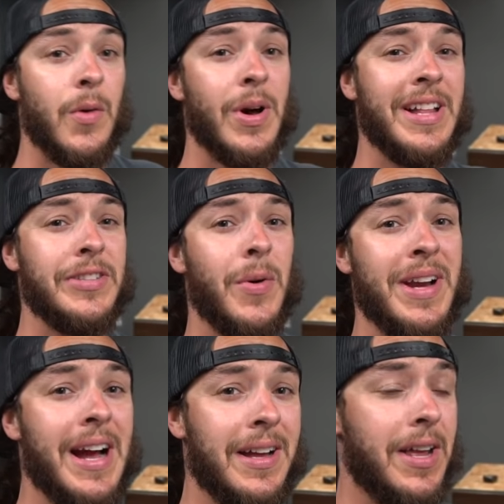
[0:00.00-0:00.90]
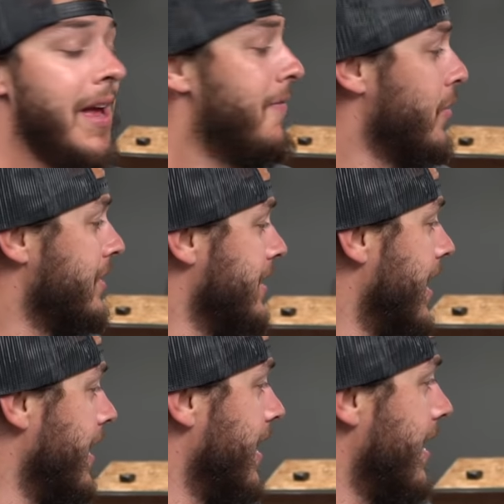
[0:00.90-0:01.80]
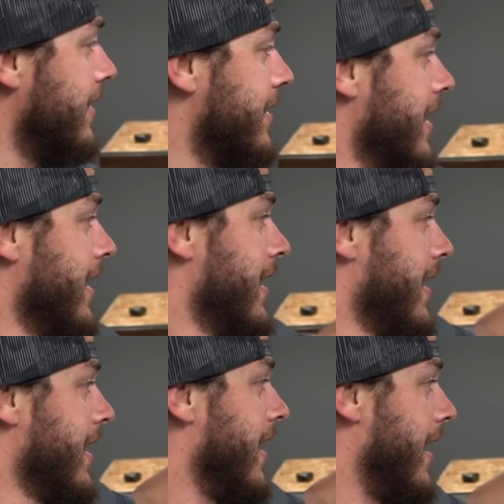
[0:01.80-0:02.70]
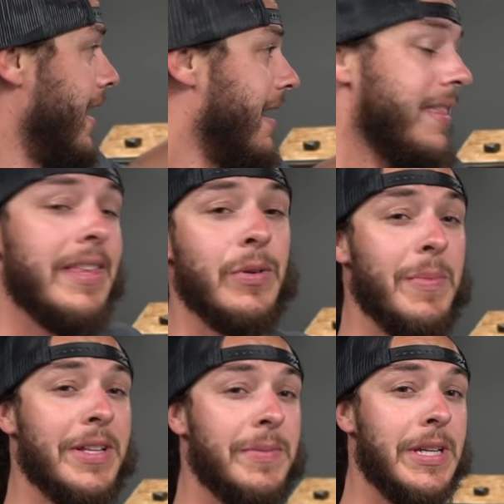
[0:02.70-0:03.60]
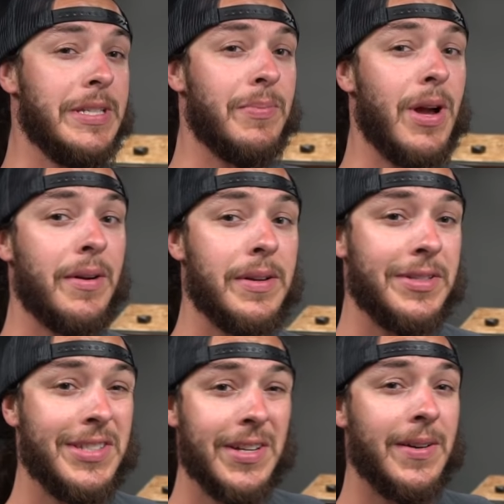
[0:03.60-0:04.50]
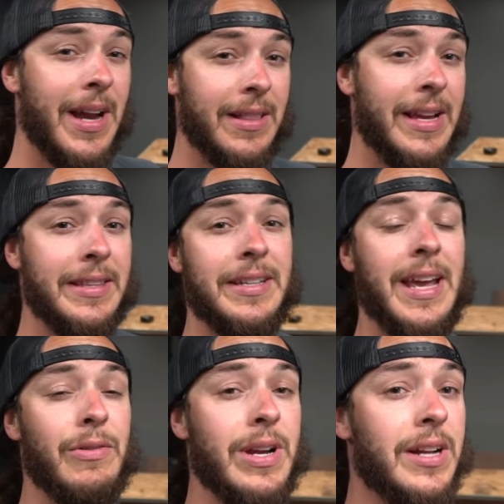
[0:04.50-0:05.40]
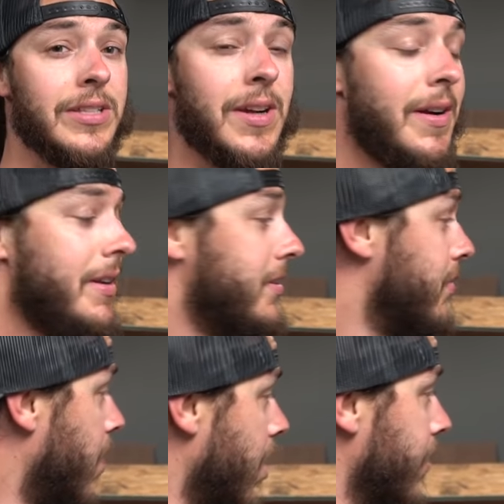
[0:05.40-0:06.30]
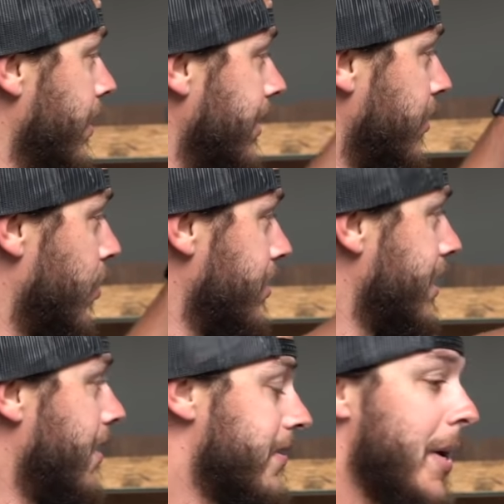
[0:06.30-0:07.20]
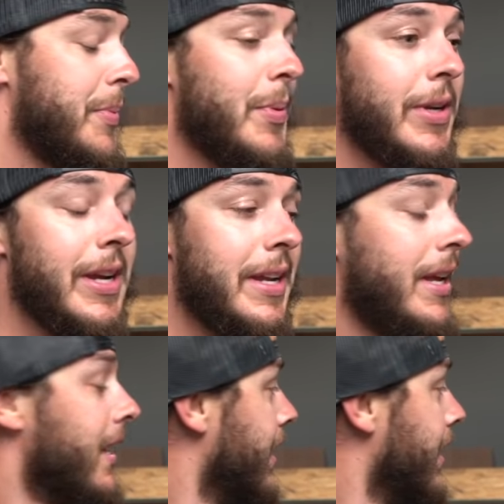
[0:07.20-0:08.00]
Well, that's all we got for tonight, guys. Uh, I think we made some decent progress considering how late in the day we got started. Tomorrow we're gonna get the quartz countertops put in,